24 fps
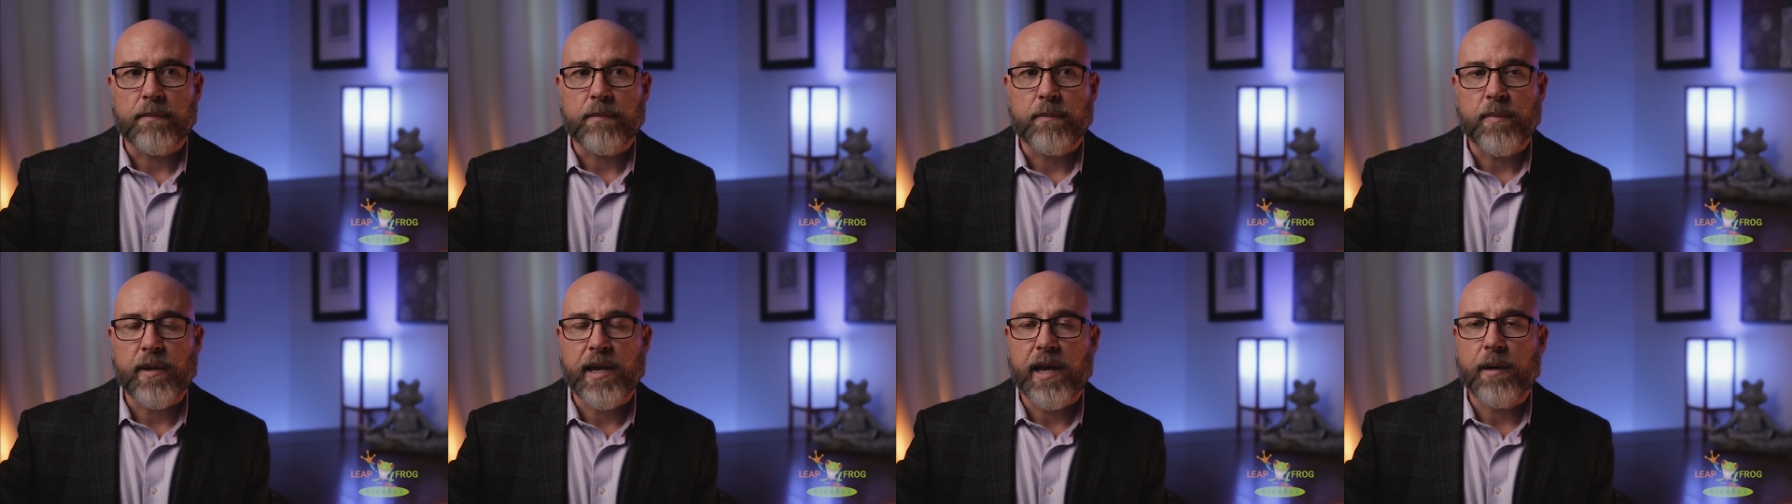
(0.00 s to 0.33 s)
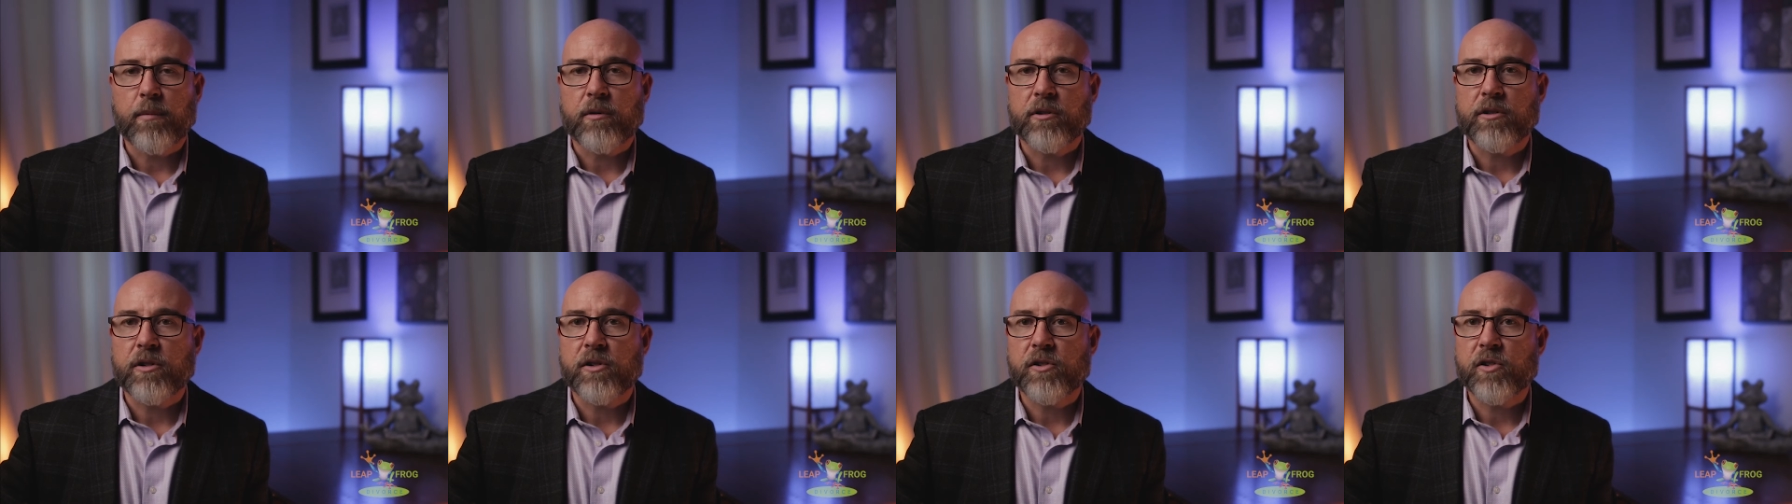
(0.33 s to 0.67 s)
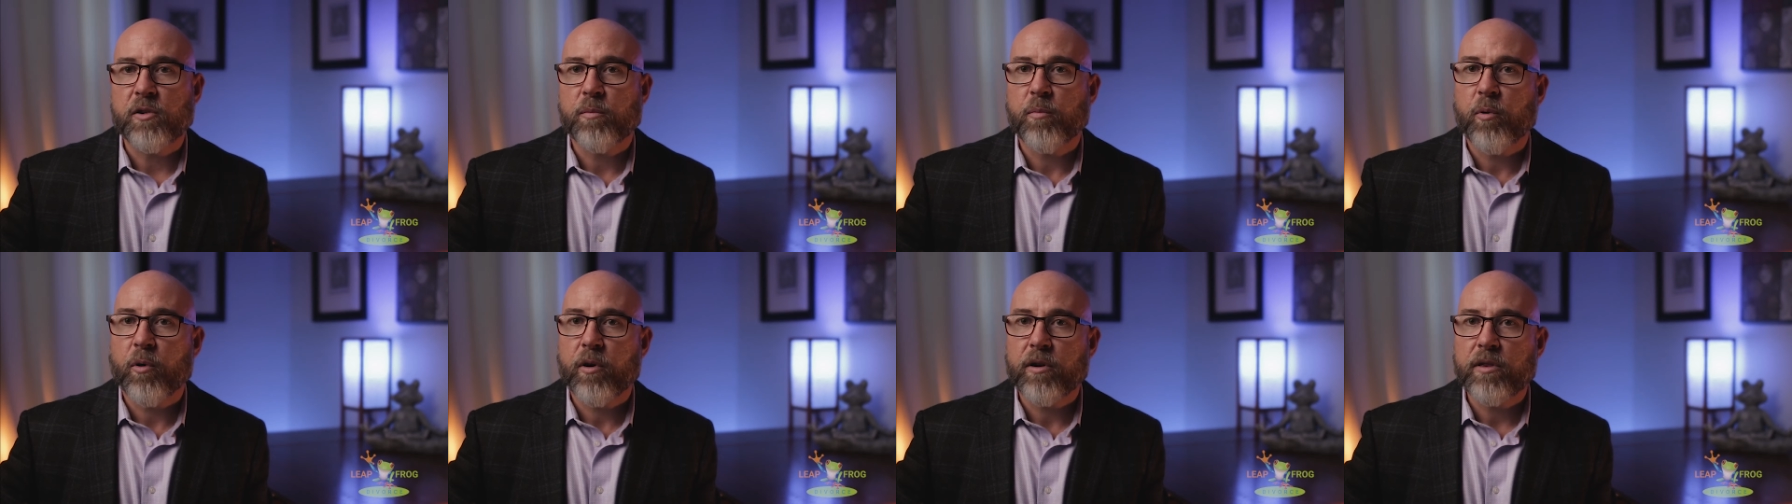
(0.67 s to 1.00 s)
be able to
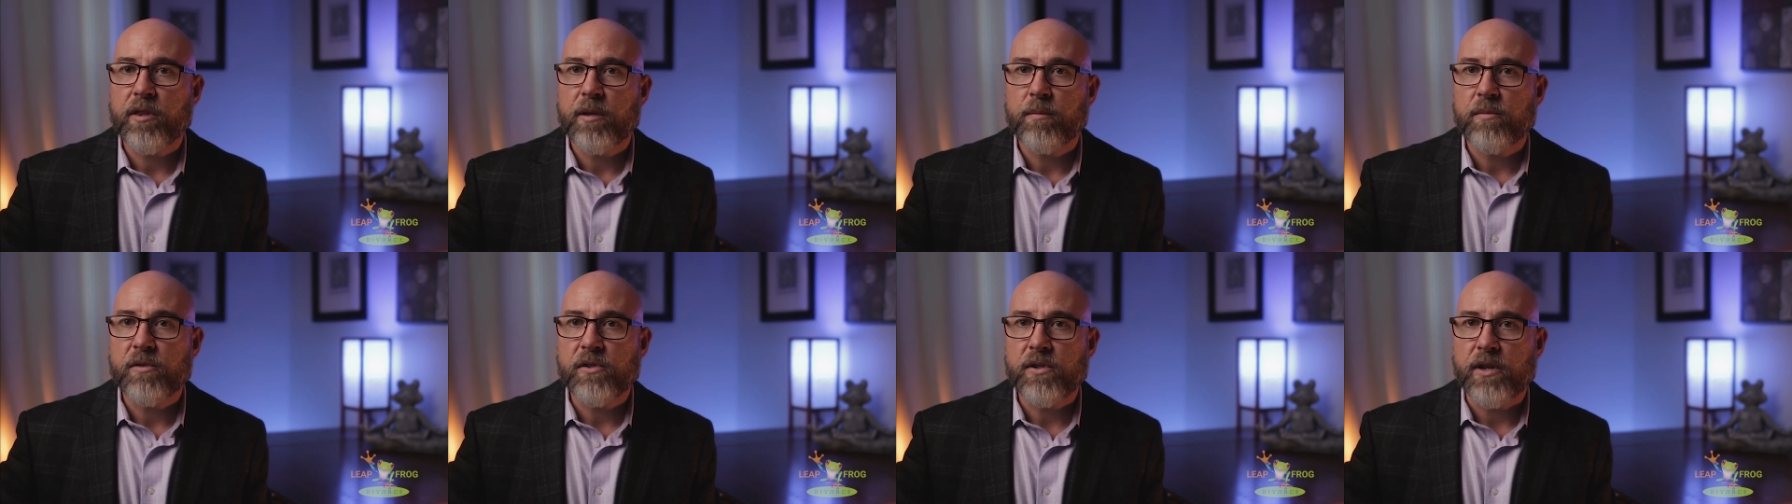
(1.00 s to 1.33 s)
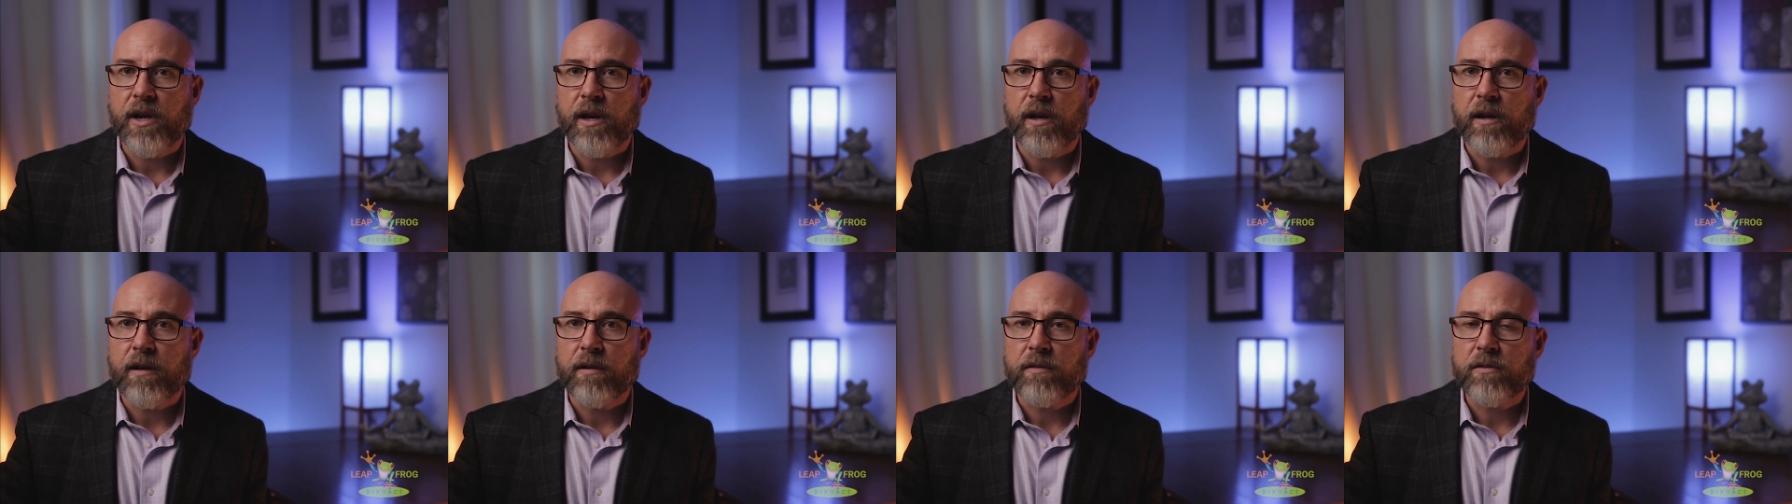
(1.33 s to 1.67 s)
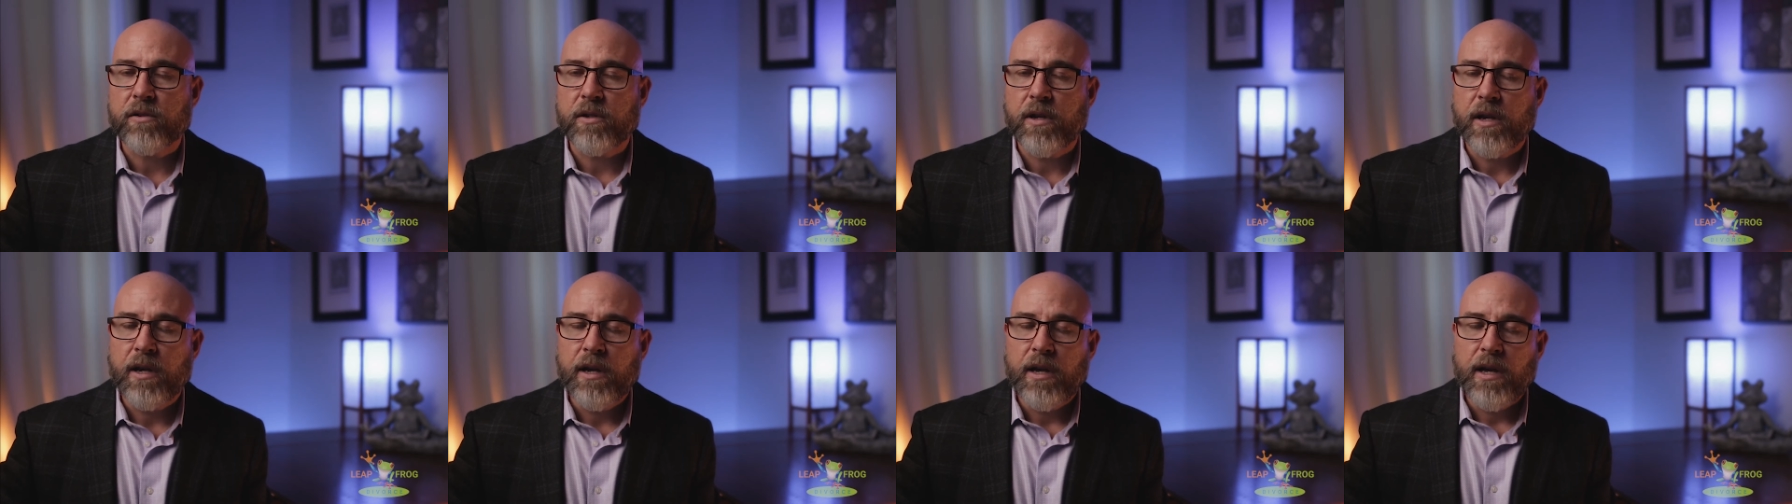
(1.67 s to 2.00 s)
support
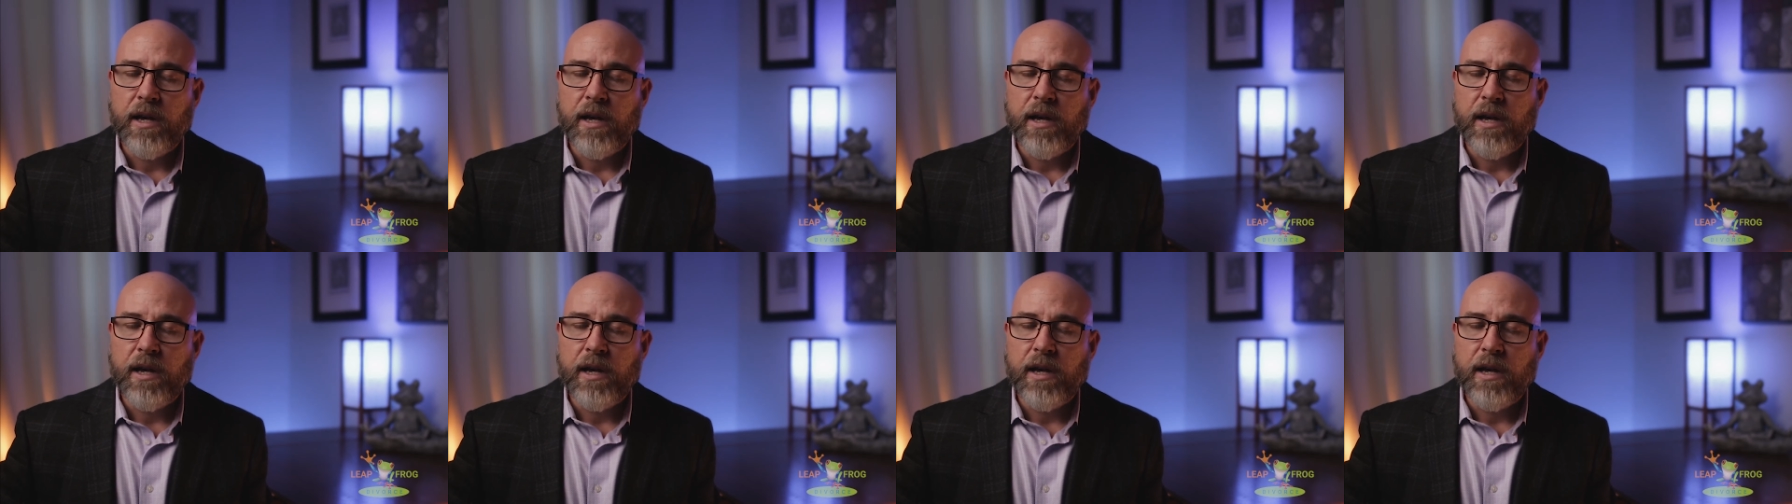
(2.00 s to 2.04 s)
themselves?